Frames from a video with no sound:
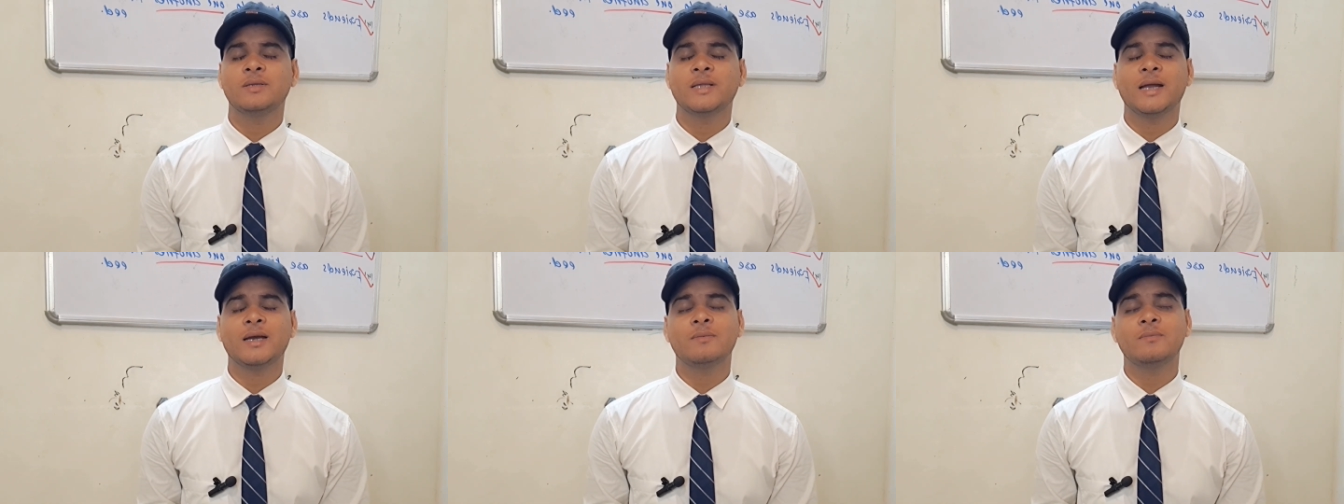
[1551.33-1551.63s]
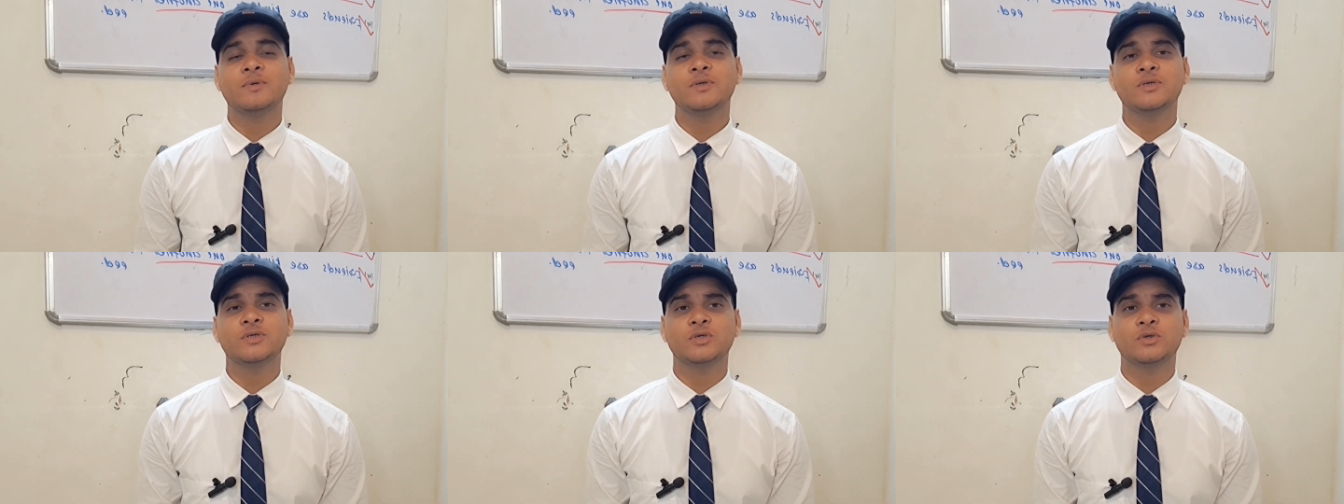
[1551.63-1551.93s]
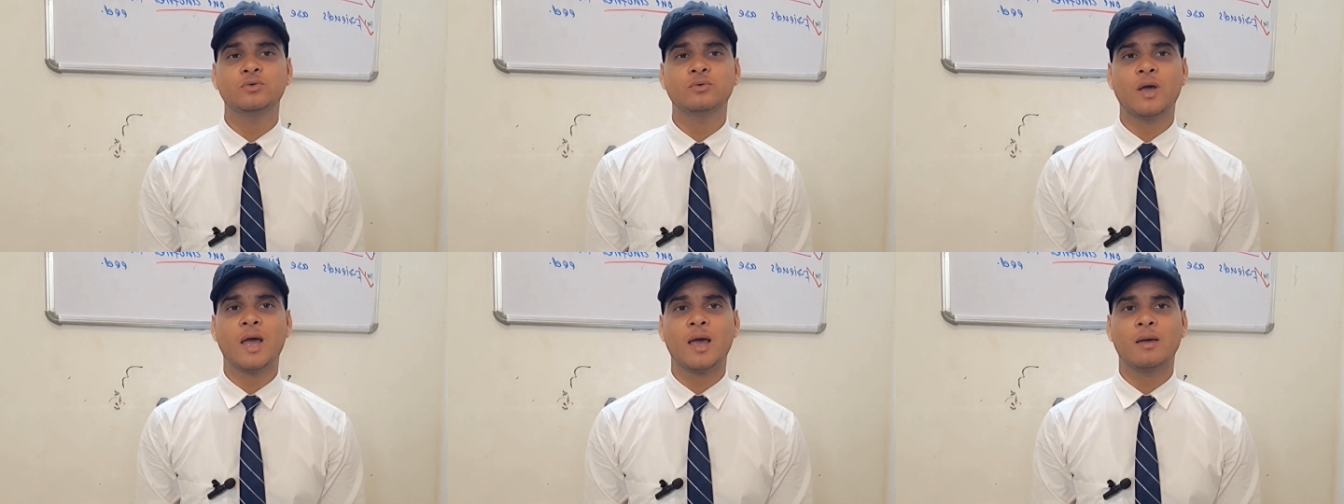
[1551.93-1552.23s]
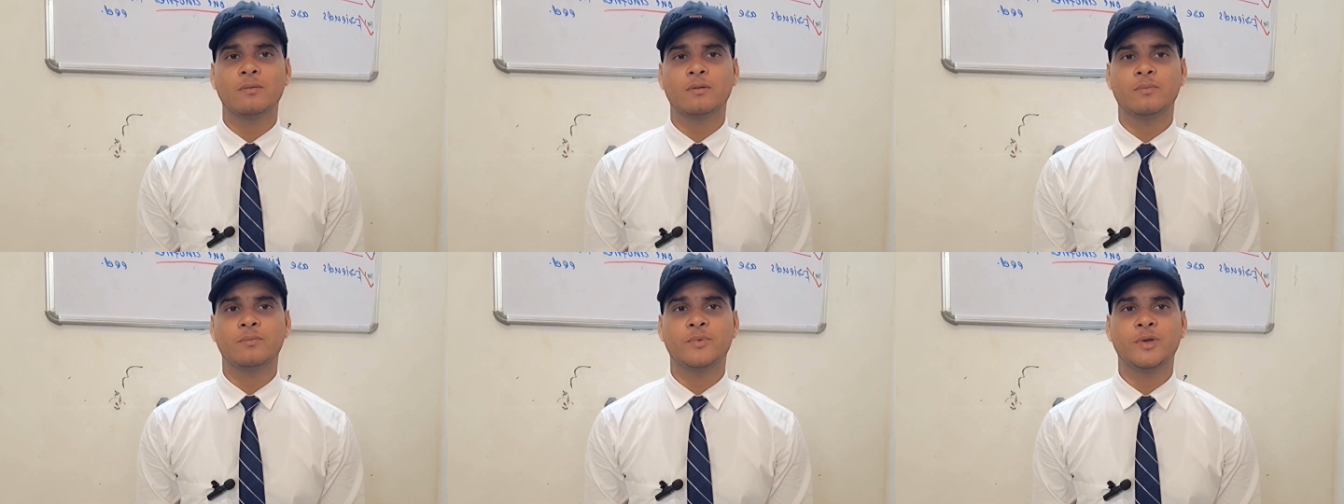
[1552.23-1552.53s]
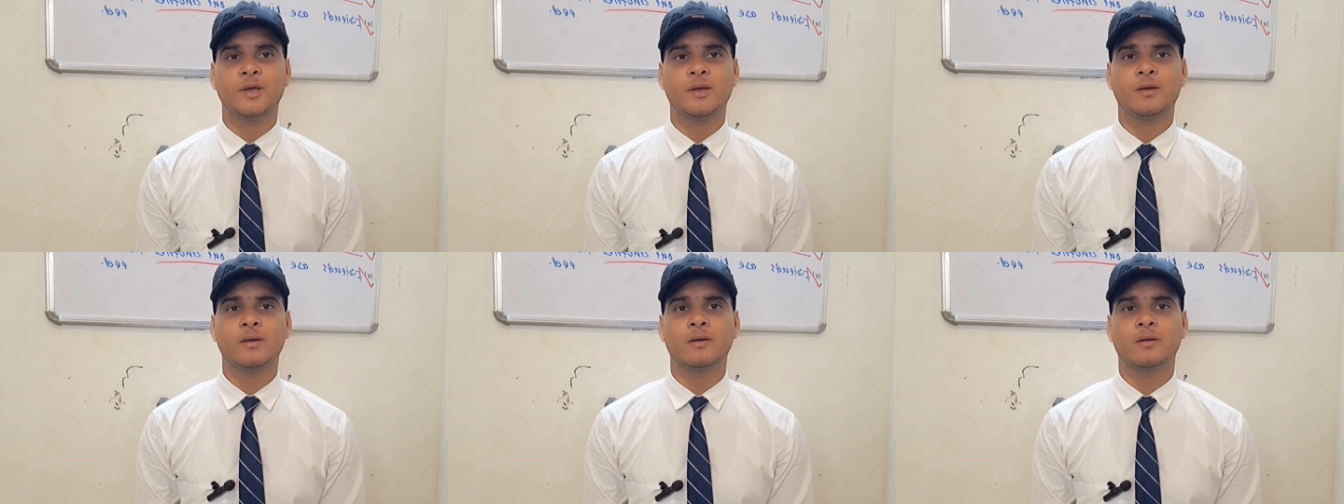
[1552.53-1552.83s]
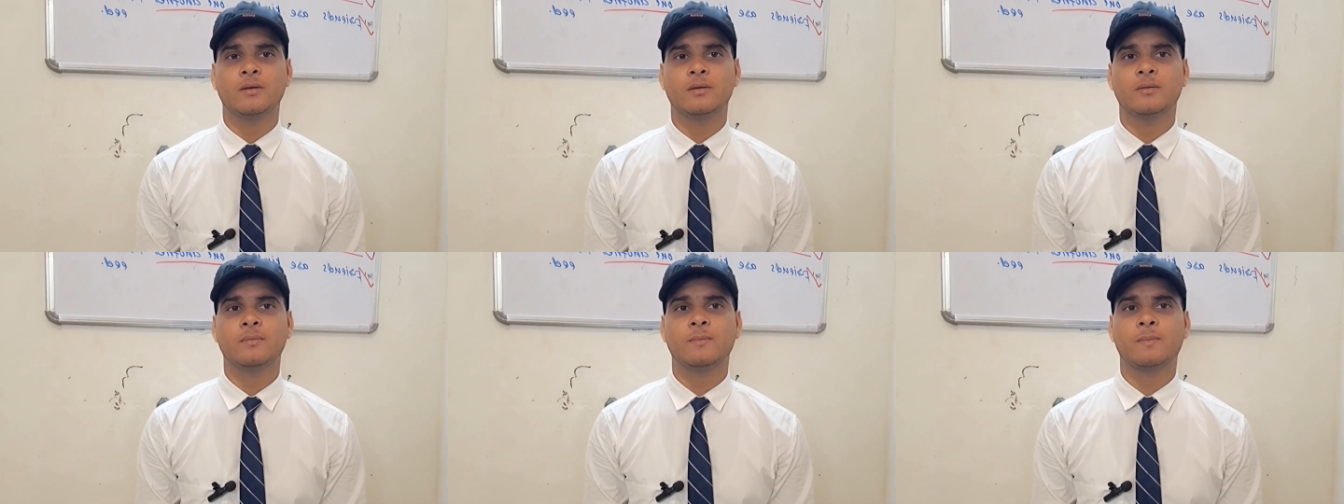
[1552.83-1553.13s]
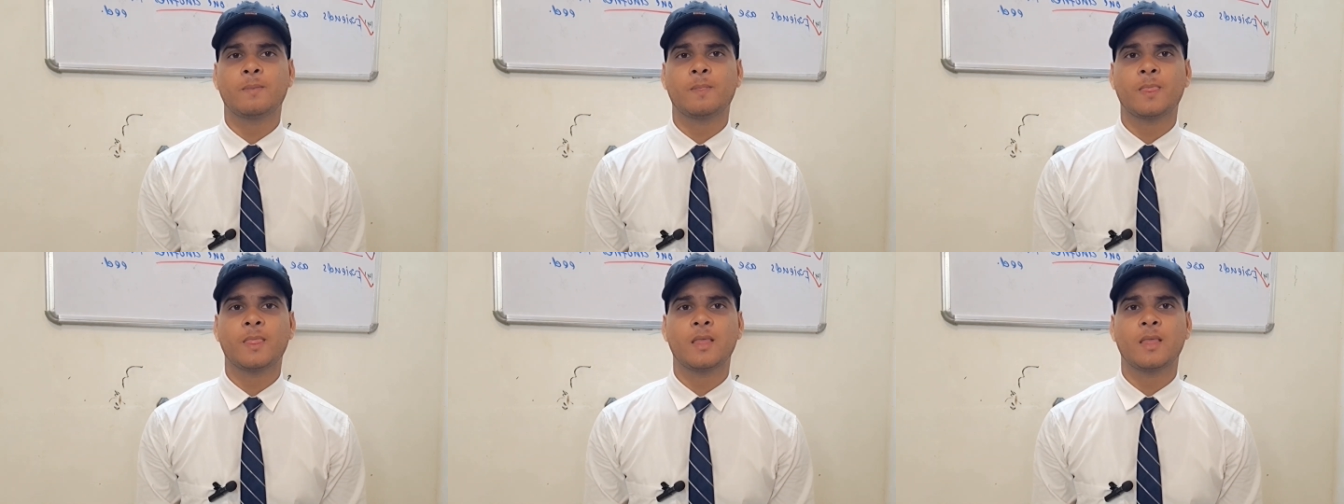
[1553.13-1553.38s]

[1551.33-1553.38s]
That means you have a big gun.